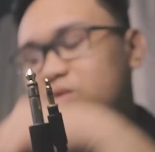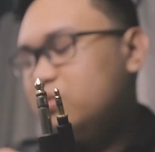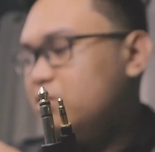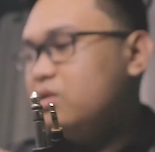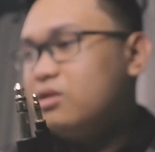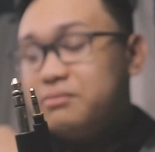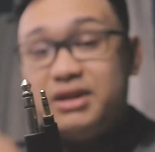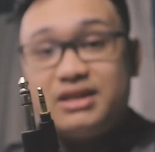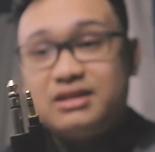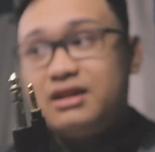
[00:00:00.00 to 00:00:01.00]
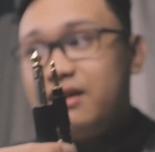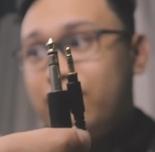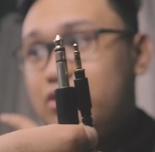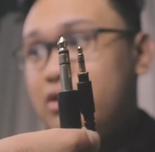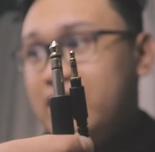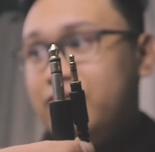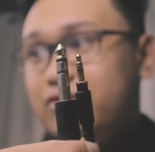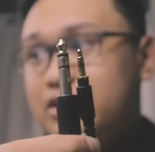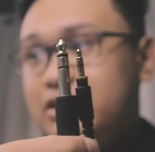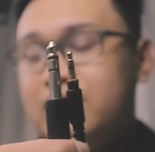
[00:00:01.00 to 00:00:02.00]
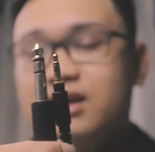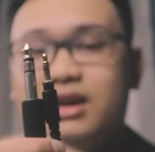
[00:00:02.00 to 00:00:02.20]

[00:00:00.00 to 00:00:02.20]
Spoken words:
to your mixer if you have one,